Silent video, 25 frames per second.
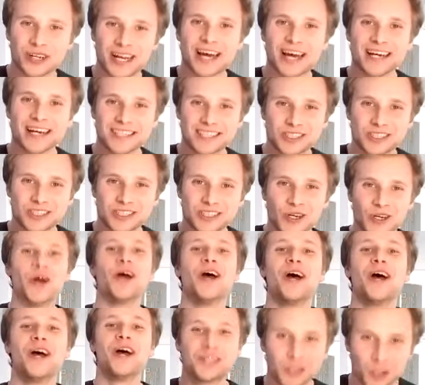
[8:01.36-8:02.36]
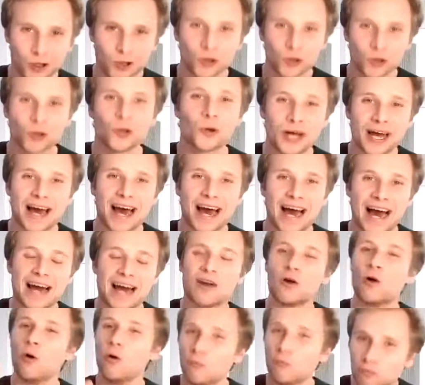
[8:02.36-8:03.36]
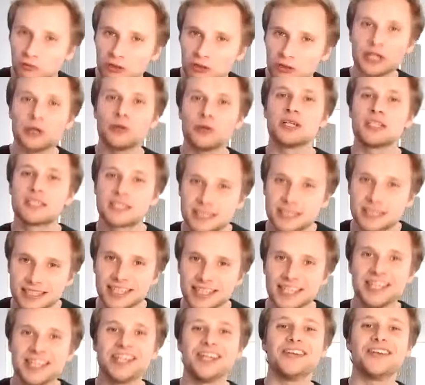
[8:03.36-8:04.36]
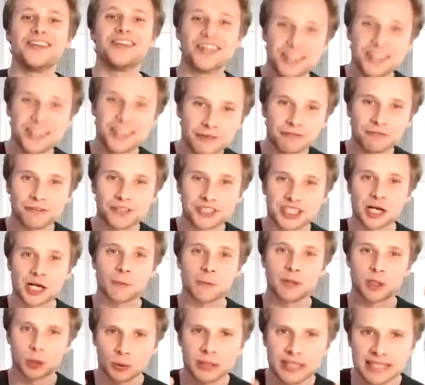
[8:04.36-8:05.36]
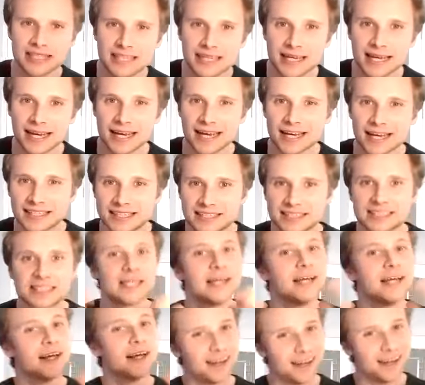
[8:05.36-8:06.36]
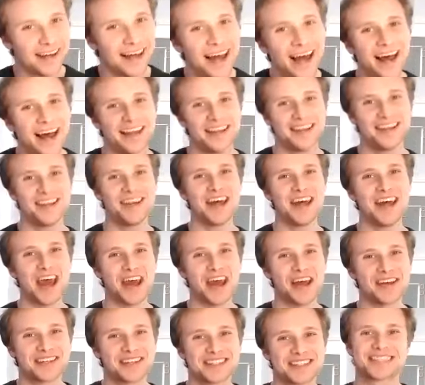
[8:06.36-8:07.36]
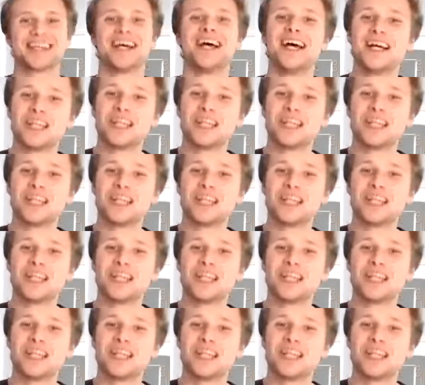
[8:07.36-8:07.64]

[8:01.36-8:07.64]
nicer to look at. And hopefully you can see the difference there between this and this.